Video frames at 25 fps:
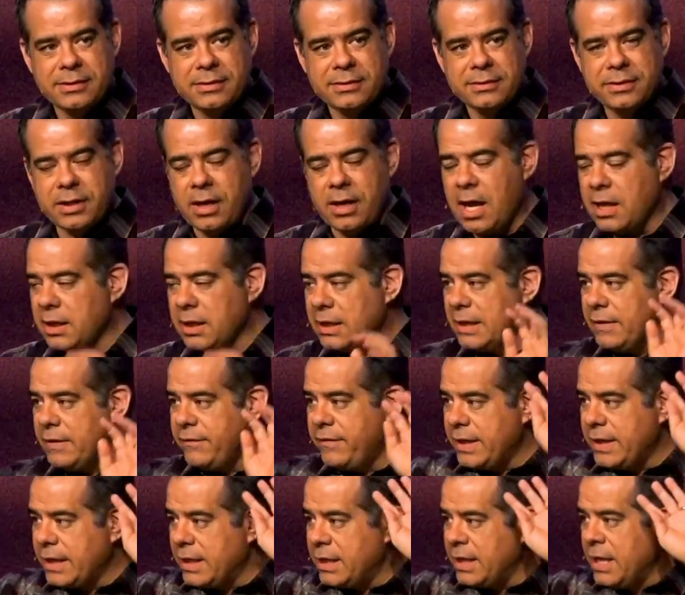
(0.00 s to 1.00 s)
They're not
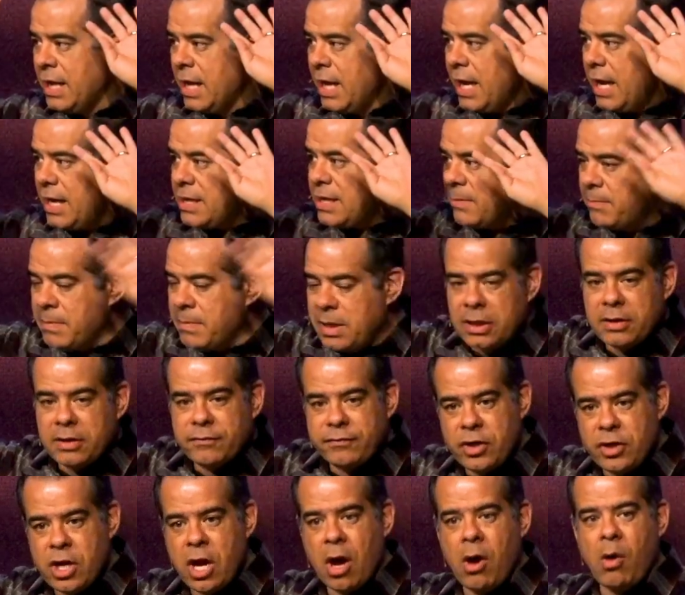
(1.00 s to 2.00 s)
living in, in the middle of
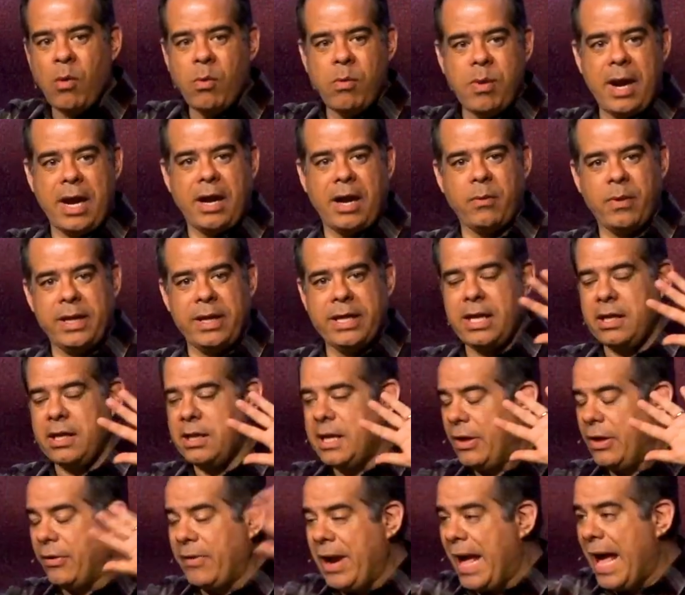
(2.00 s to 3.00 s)
nowhere where they,
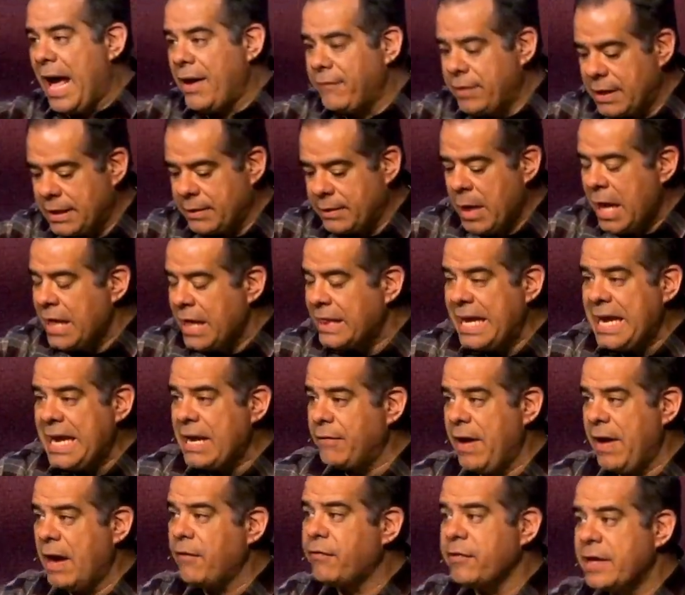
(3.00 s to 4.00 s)
they don't have anything. They have
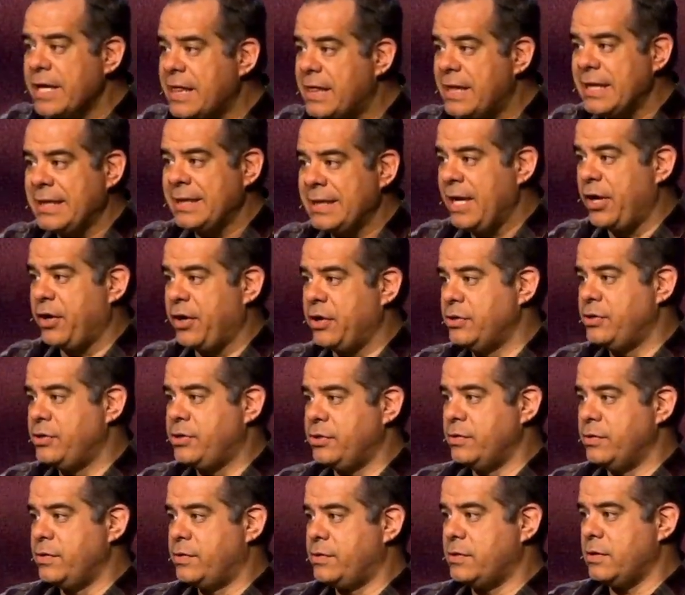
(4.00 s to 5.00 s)
everything there in
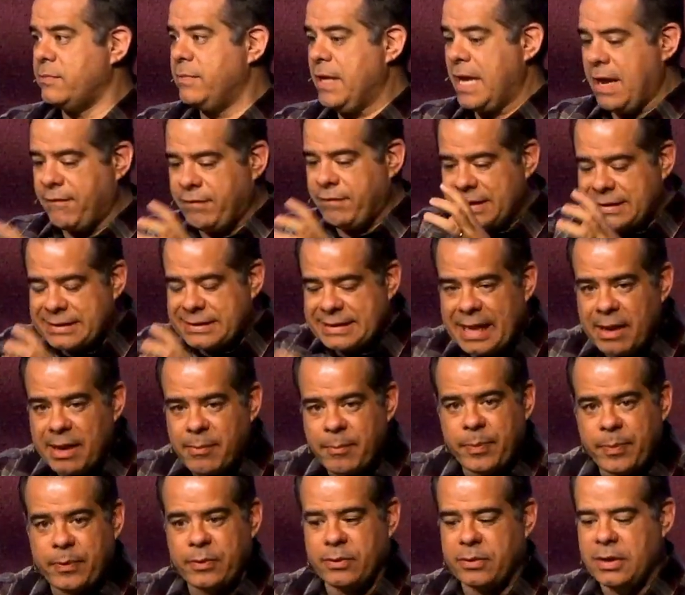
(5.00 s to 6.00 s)
Jerusalem. They have the
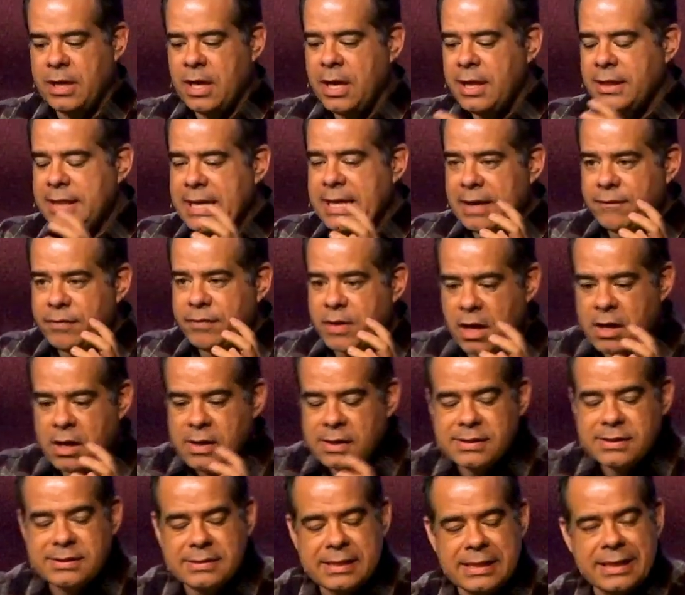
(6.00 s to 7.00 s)
temple, they have the
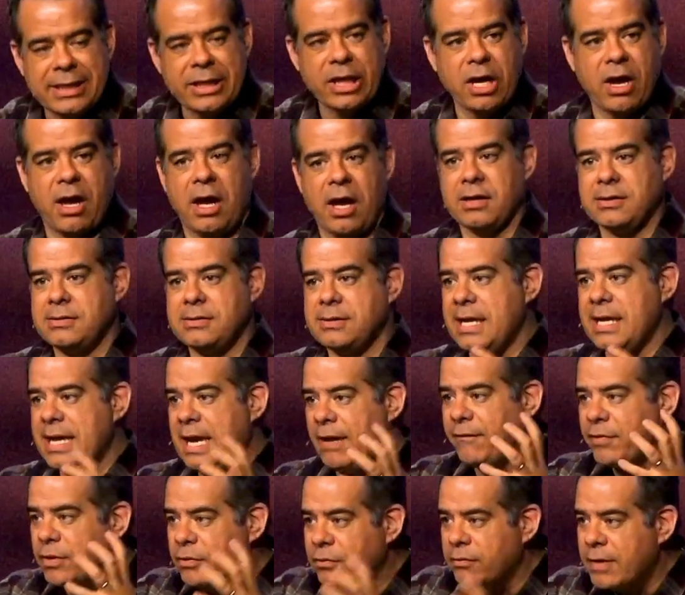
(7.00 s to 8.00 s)
synagogues, they
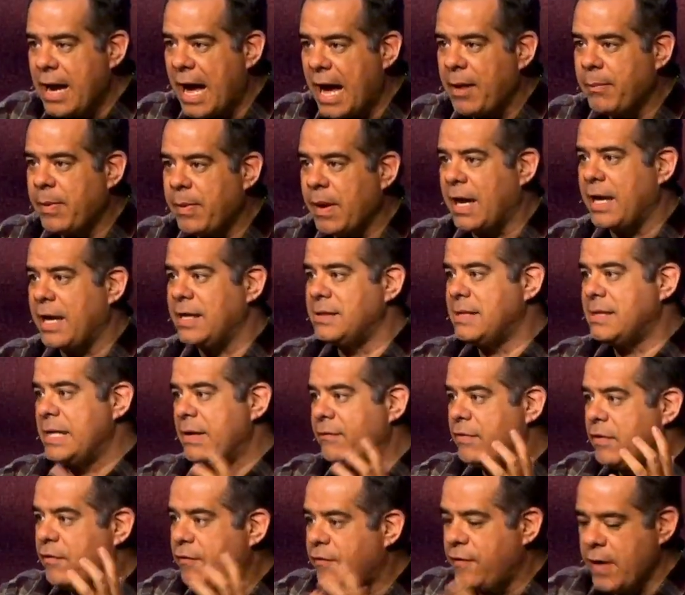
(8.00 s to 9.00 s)
have the rabbis, they
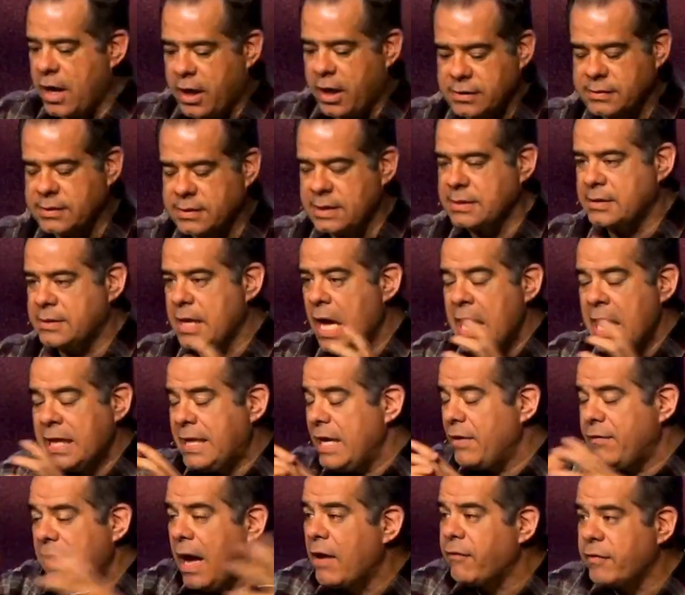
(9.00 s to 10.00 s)
have the Pharisees, they
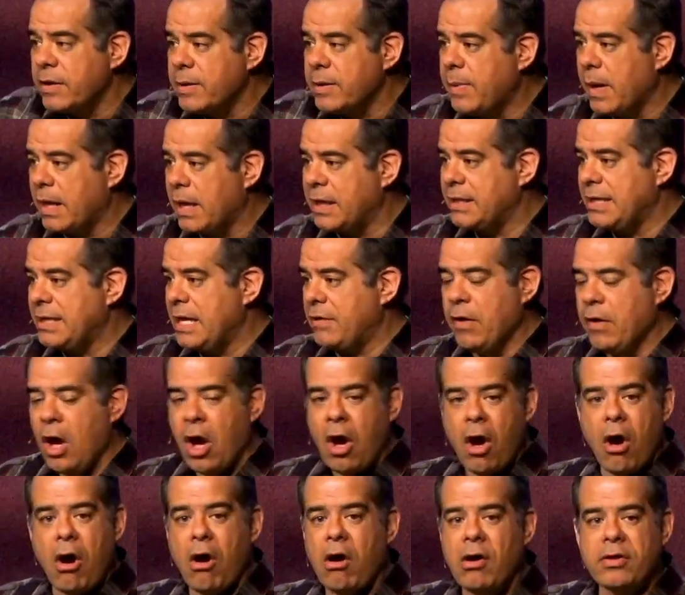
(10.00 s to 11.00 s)
have everybody. They have
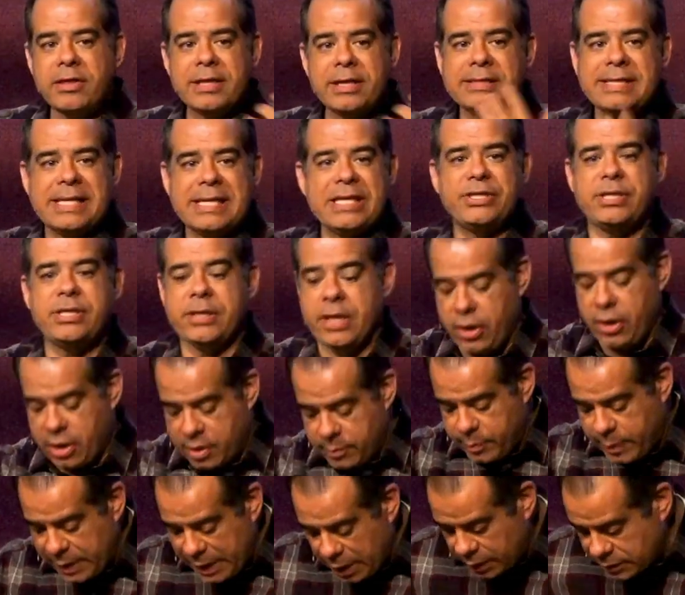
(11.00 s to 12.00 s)
all the teaching there could
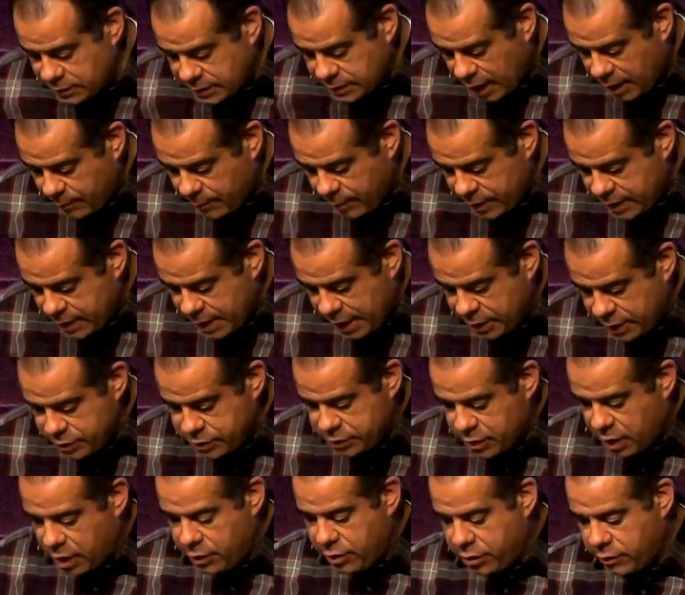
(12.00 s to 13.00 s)
be. On top of that,
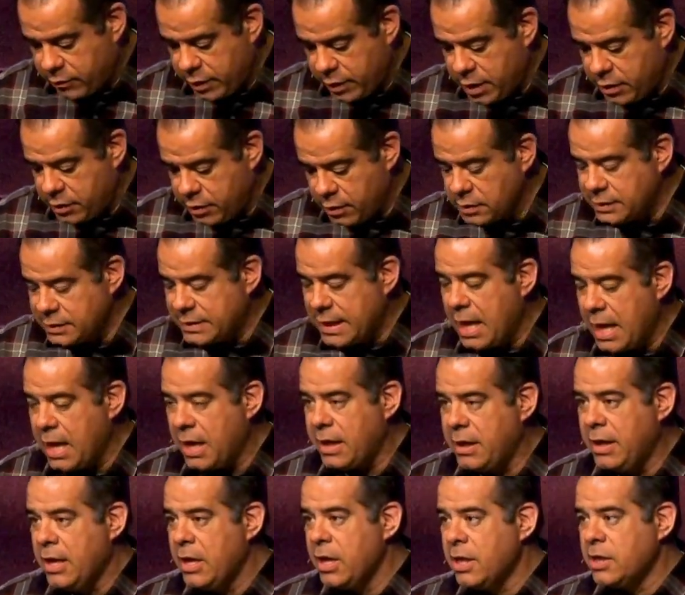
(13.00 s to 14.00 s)
John
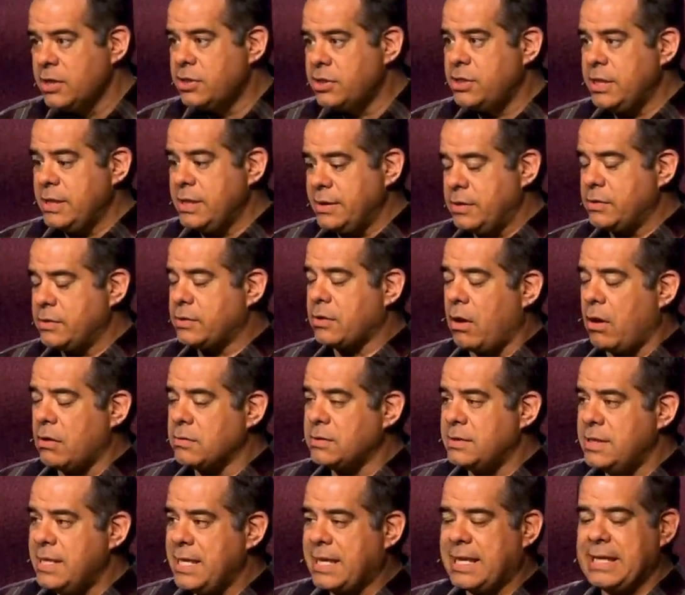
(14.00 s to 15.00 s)
3:10, Jesus calls
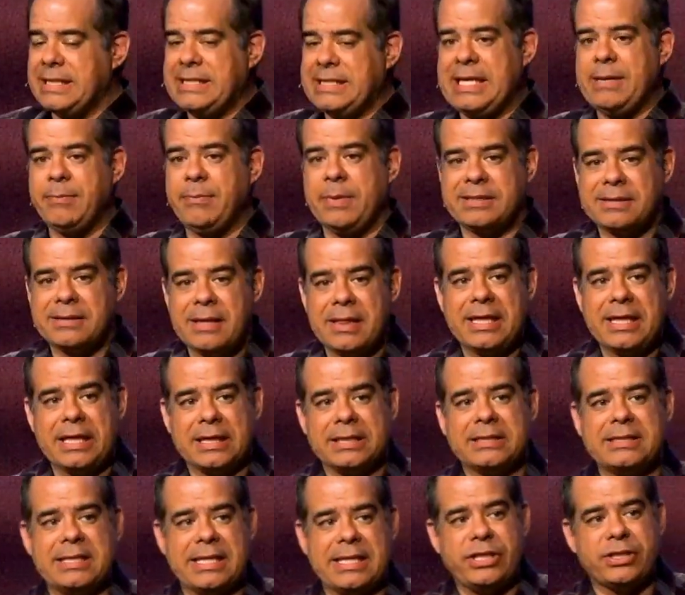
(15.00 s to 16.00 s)
Nicodemus the
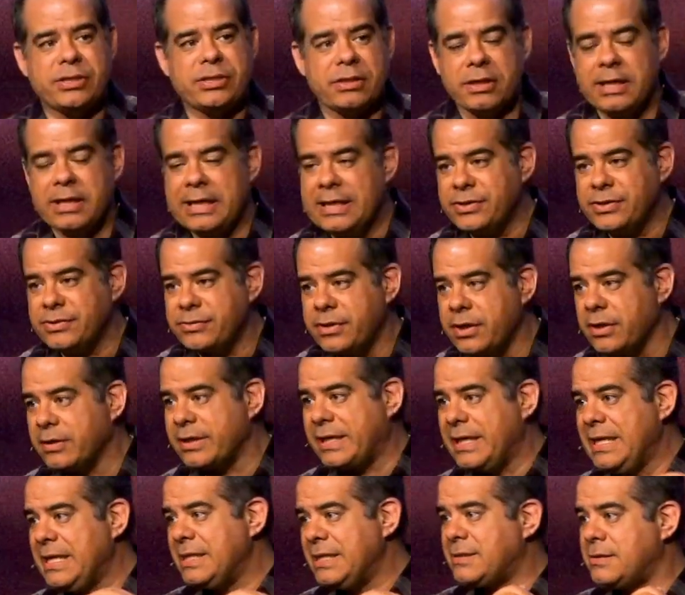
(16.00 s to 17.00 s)
teacher in Israel.
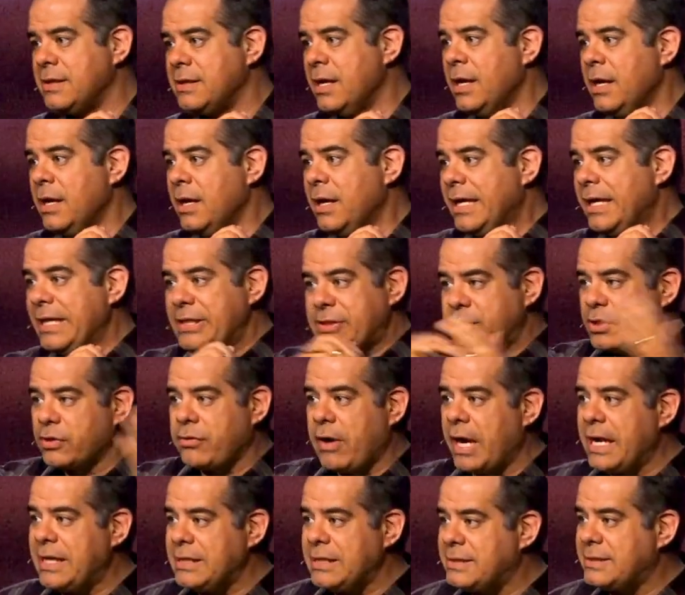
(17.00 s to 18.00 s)
He is he's the
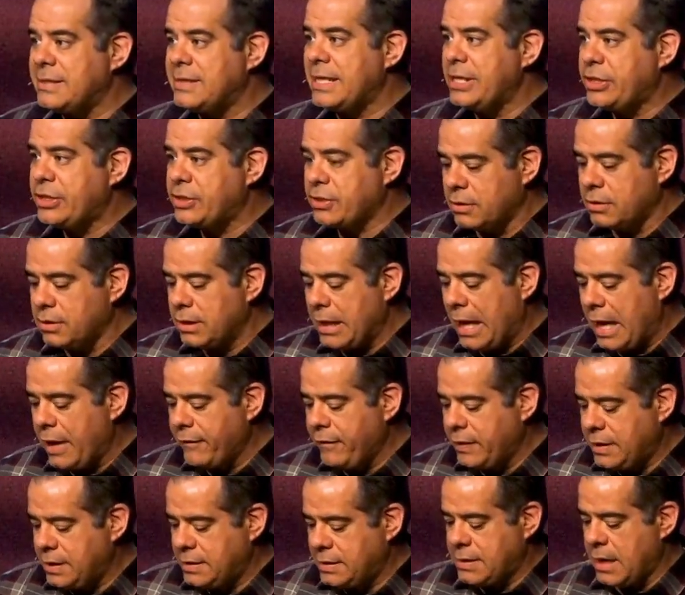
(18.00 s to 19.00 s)
greatest teacher alive
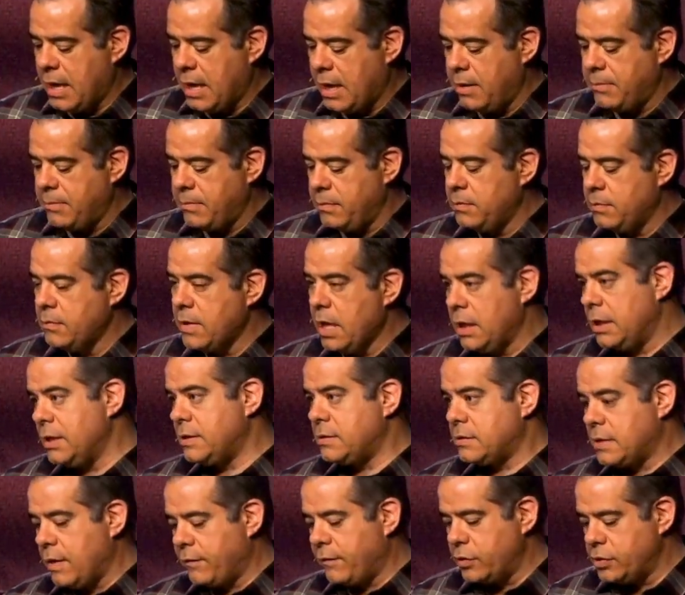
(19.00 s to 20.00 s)
at the time, at least
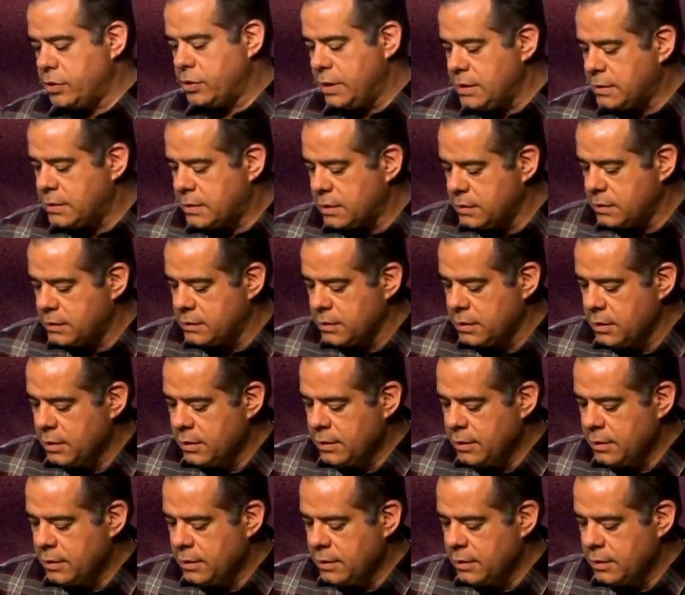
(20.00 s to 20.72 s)
except for Jesus.